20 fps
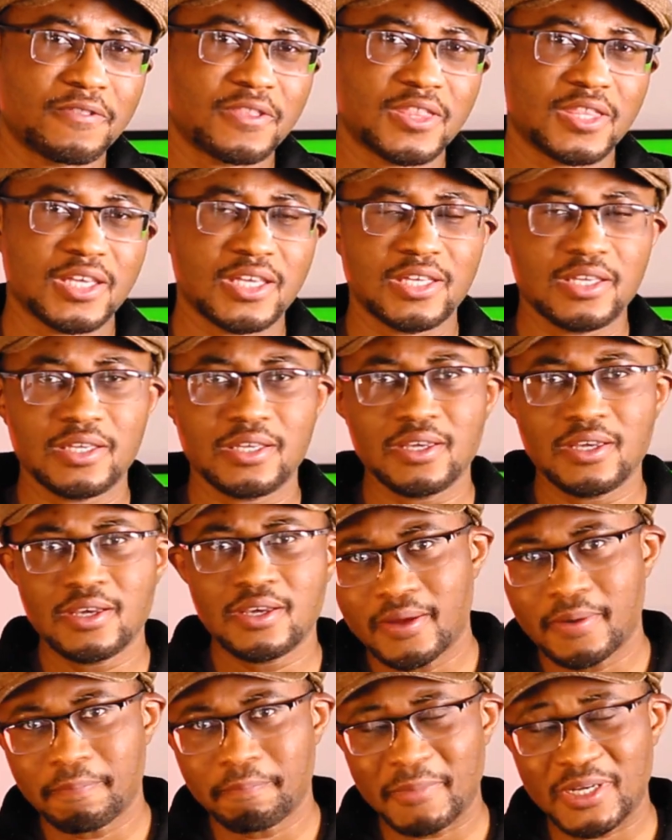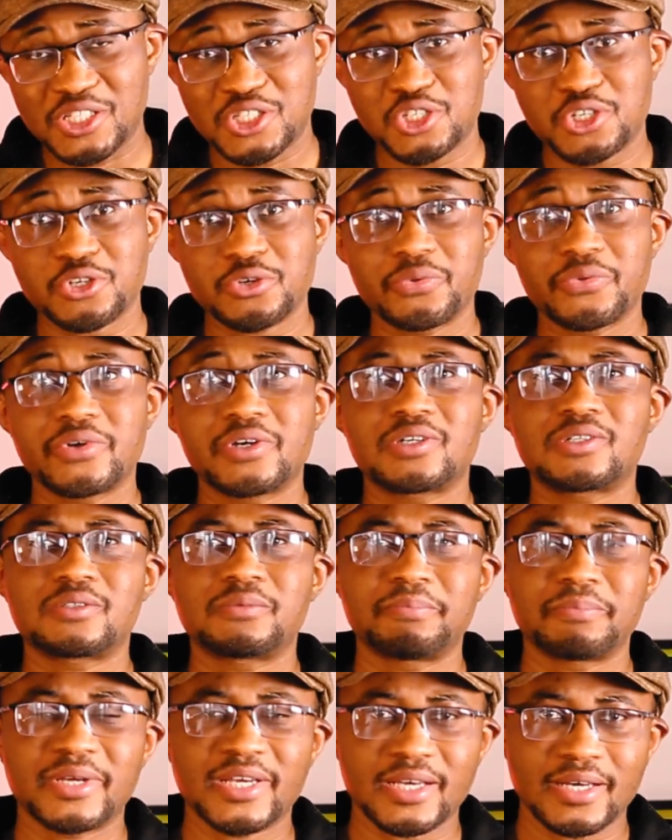the material
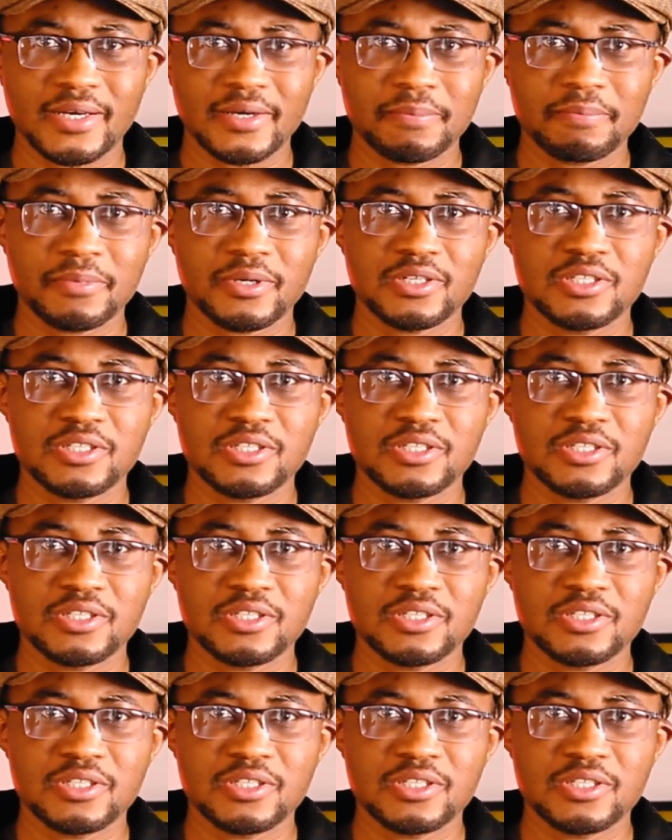makeup,